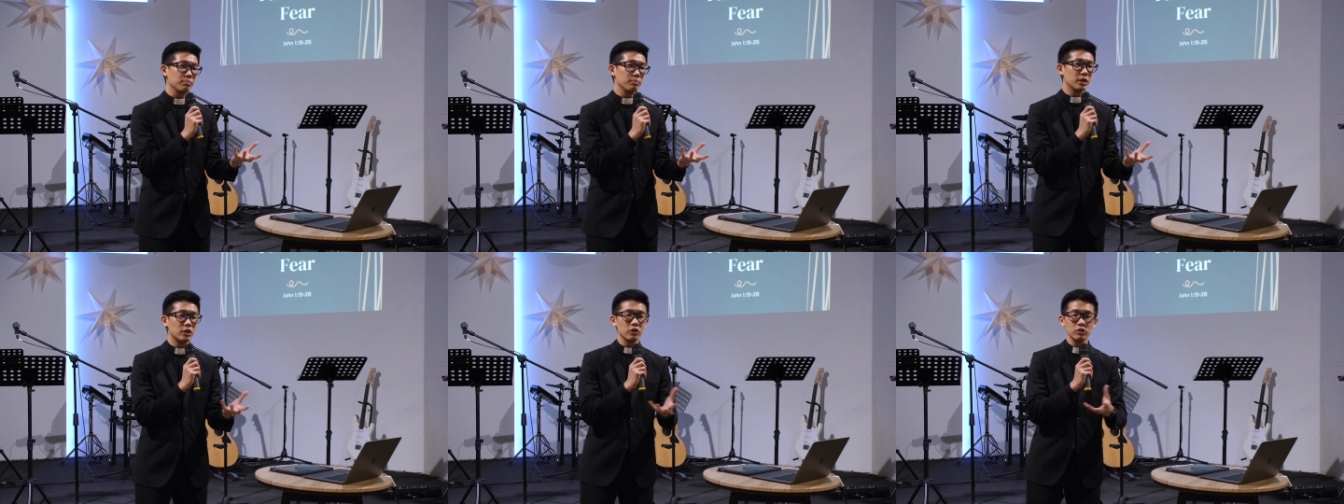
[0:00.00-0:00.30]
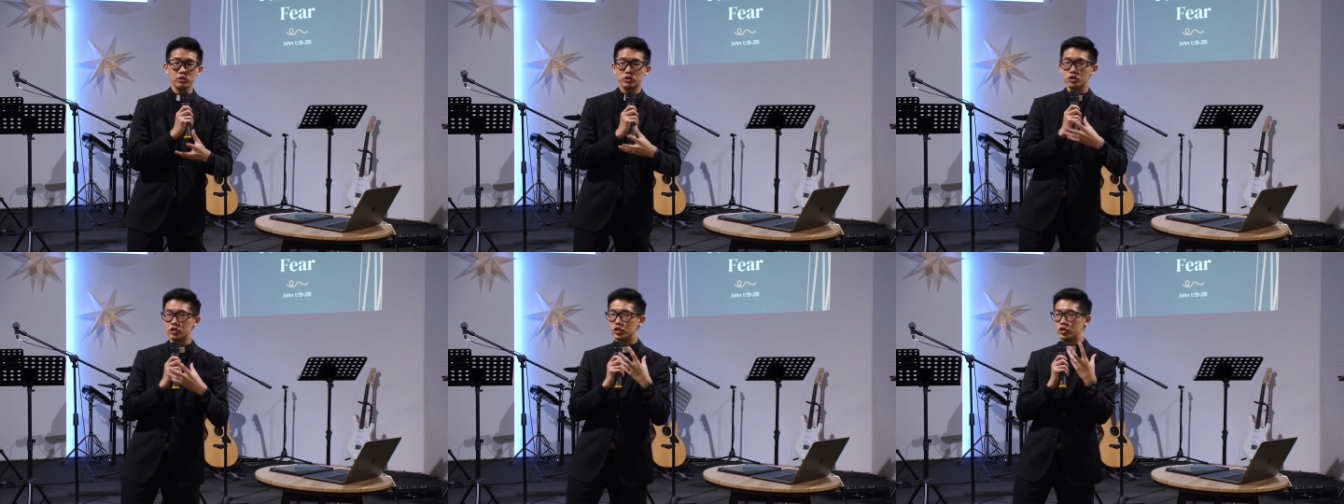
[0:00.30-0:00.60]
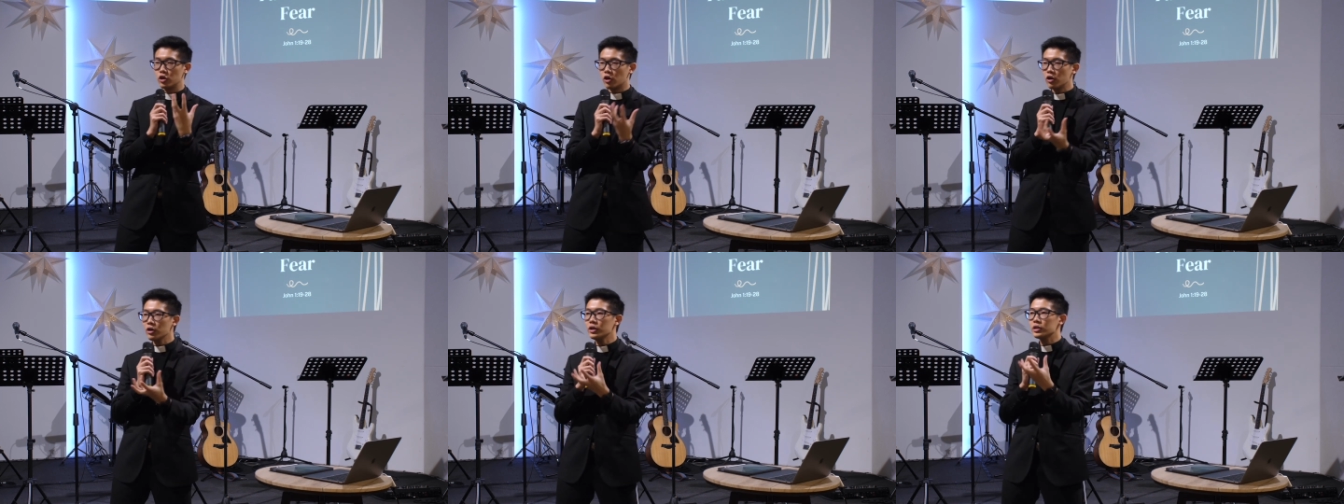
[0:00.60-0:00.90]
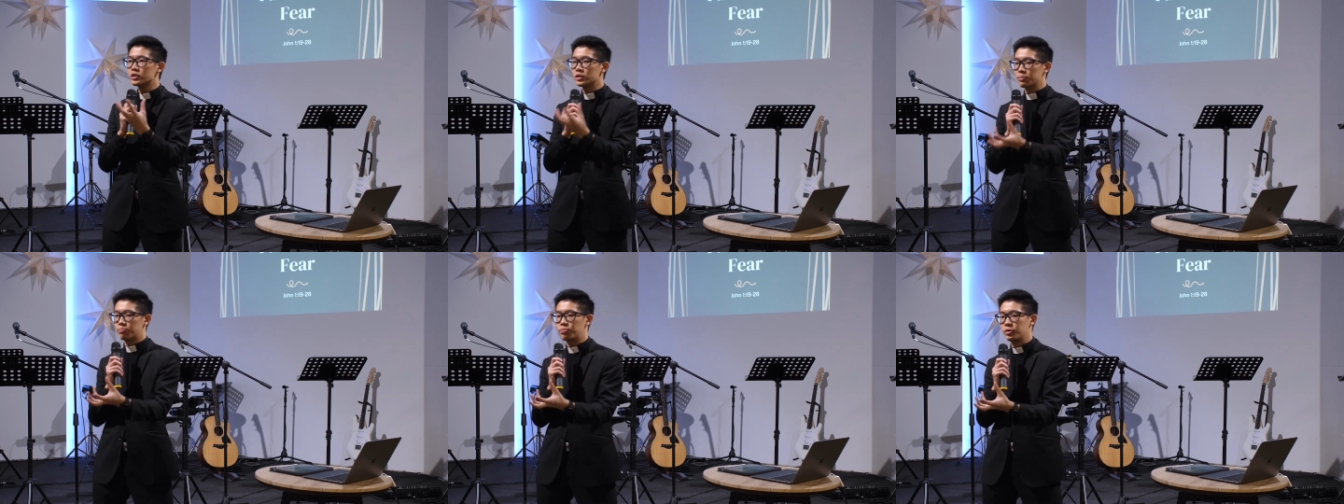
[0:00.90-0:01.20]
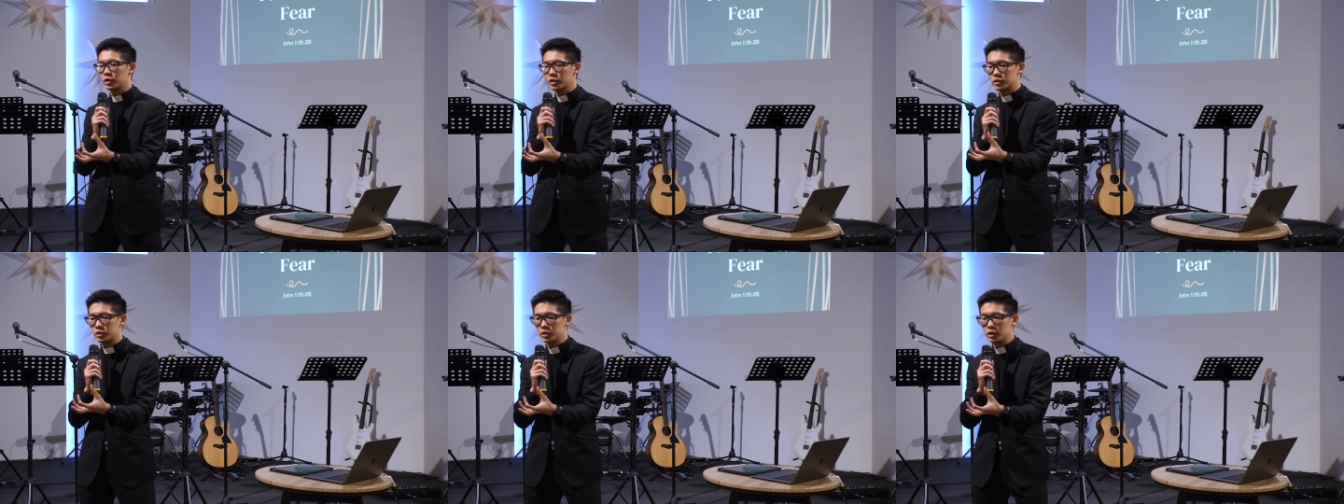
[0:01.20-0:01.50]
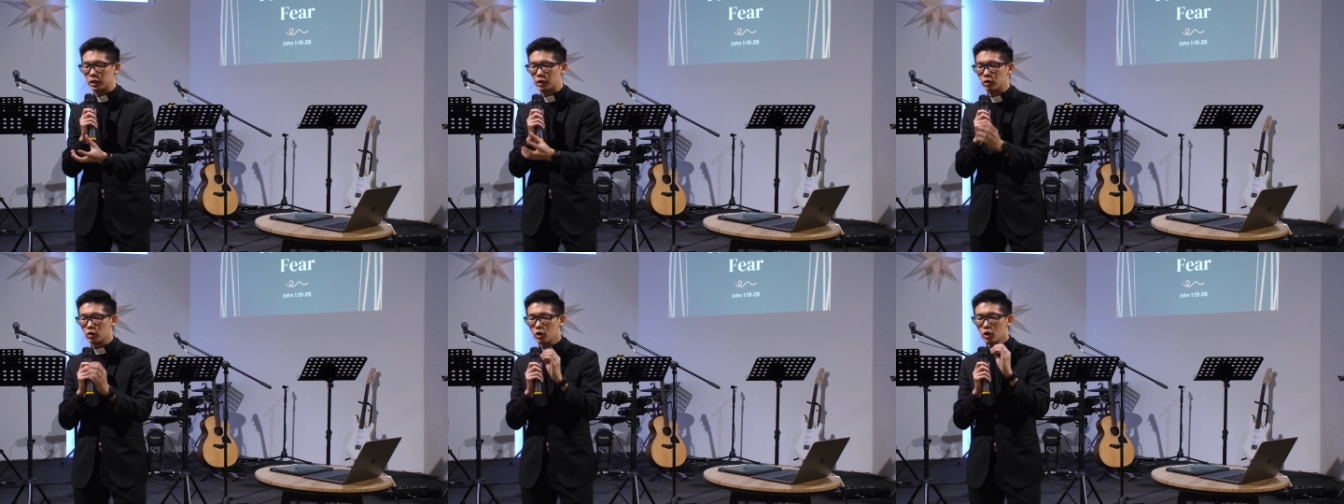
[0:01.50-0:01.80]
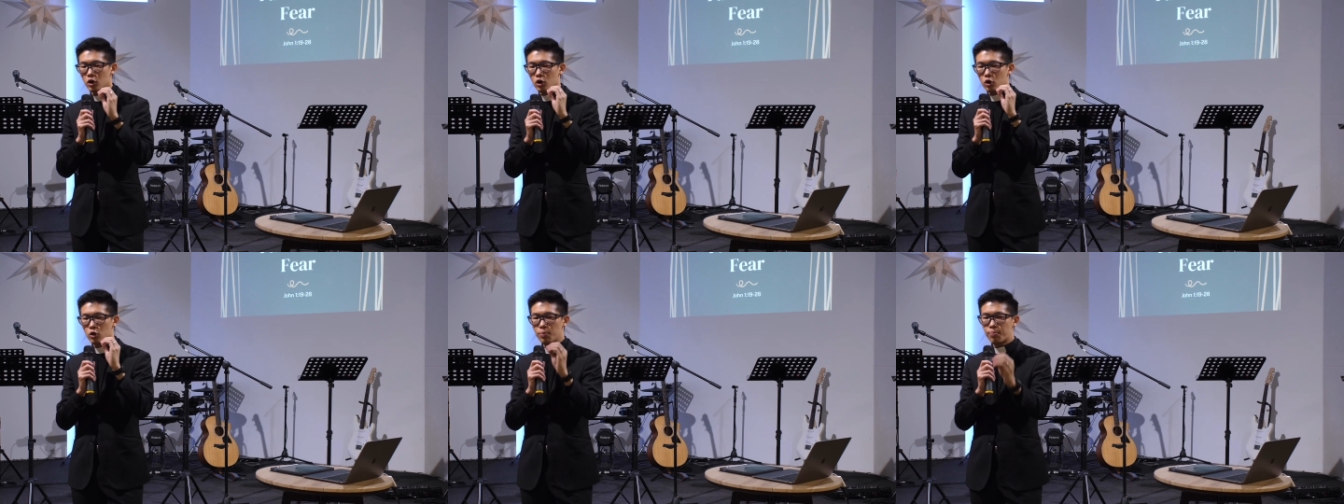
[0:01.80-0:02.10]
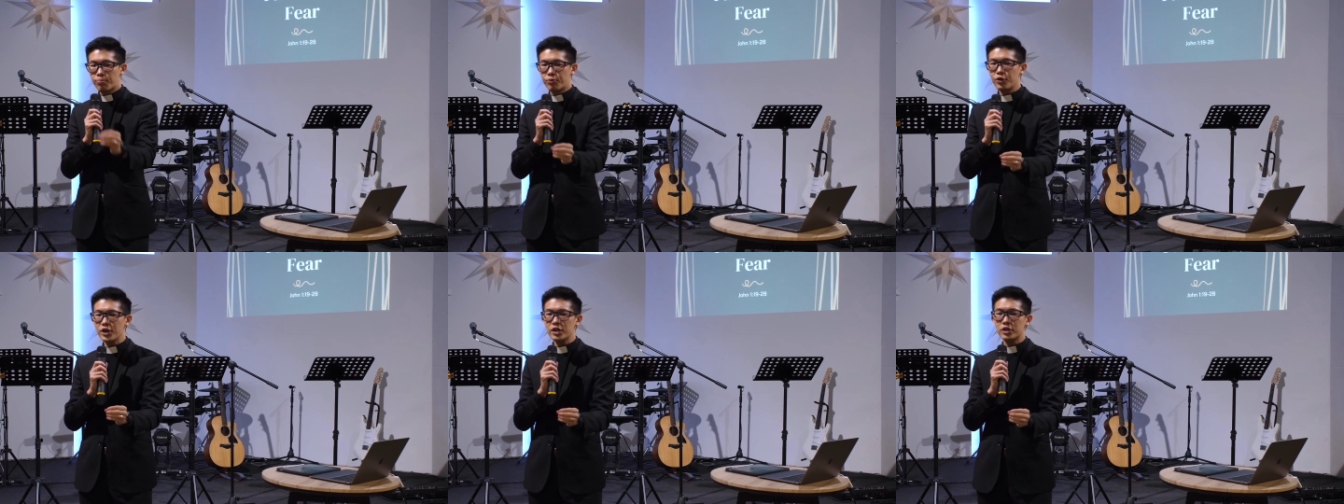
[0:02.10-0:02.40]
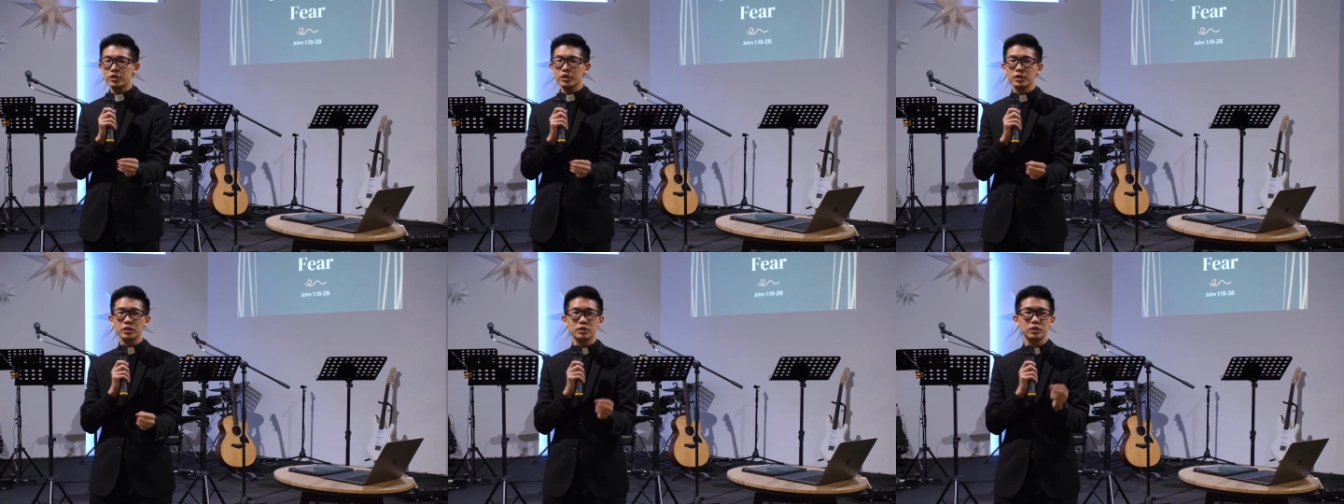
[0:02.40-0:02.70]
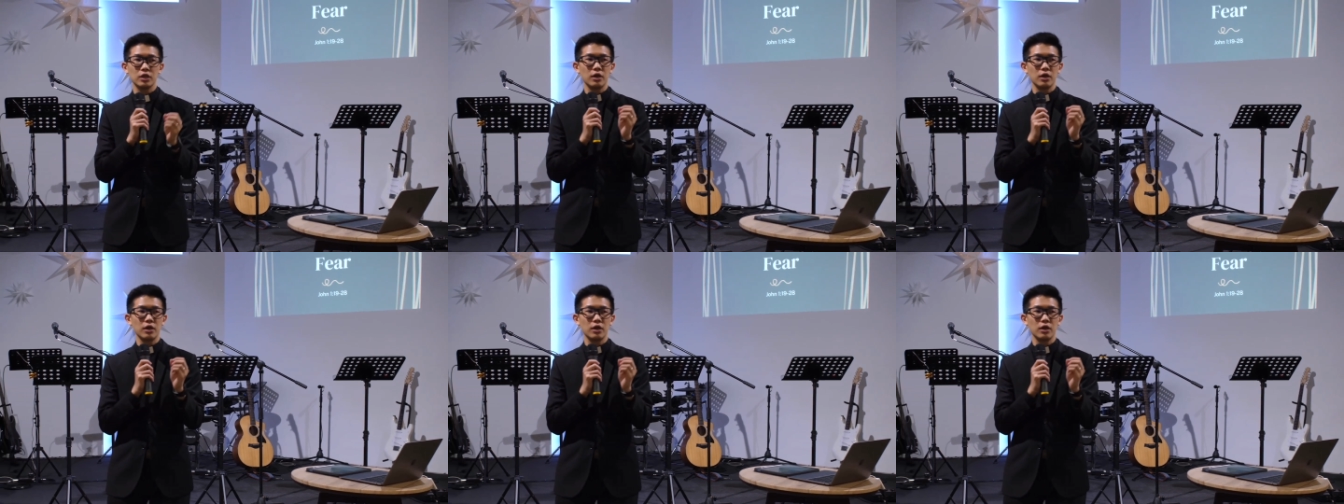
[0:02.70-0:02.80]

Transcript: Because John is a person who preaches